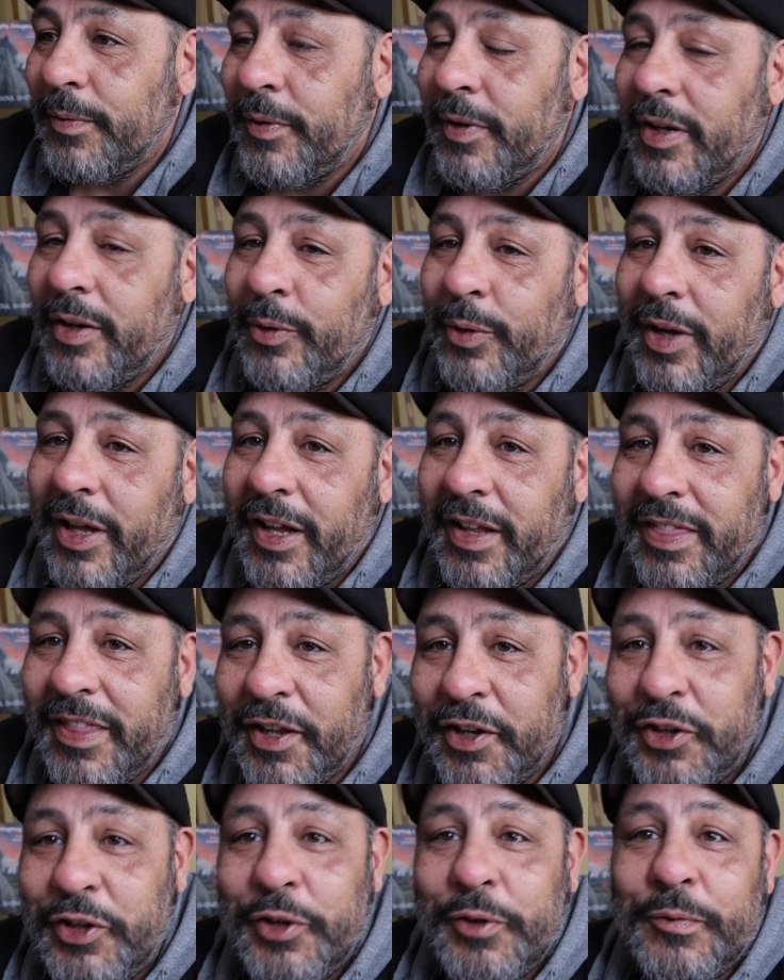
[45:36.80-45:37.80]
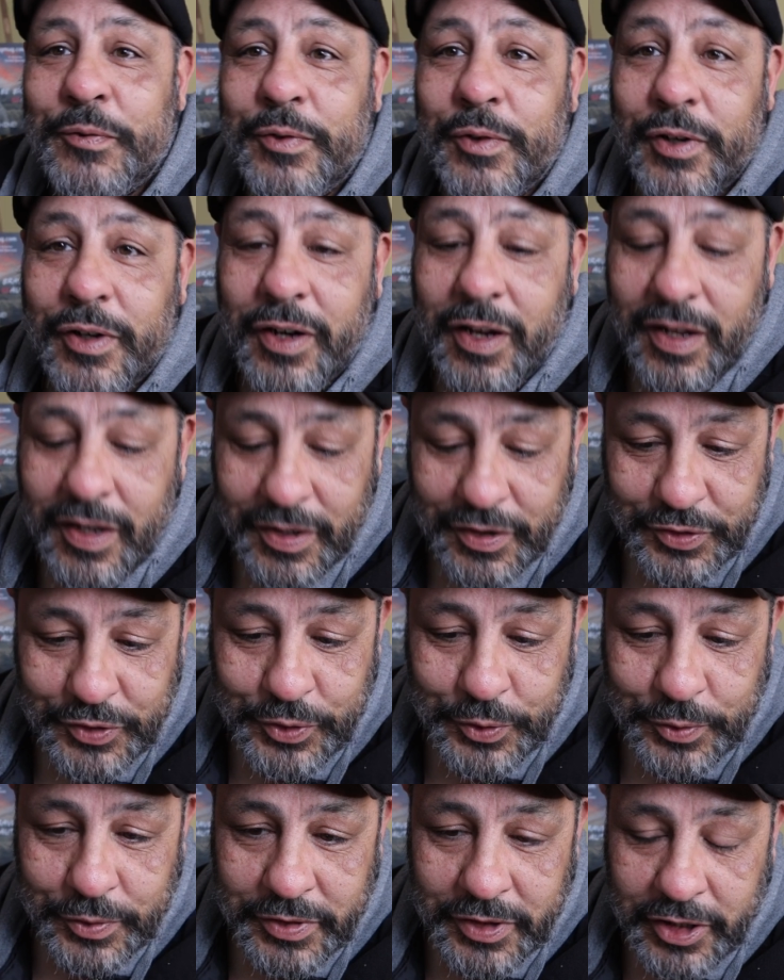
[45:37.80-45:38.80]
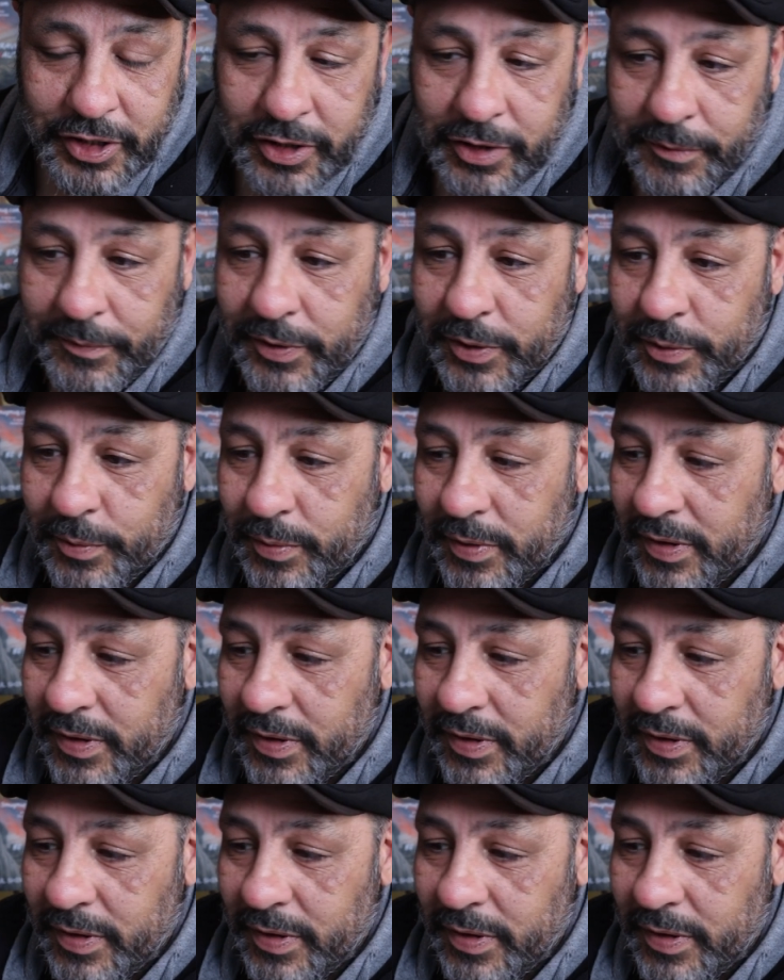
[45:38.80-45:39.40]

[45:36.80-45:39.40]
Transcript: Well, I thank you for doing the interview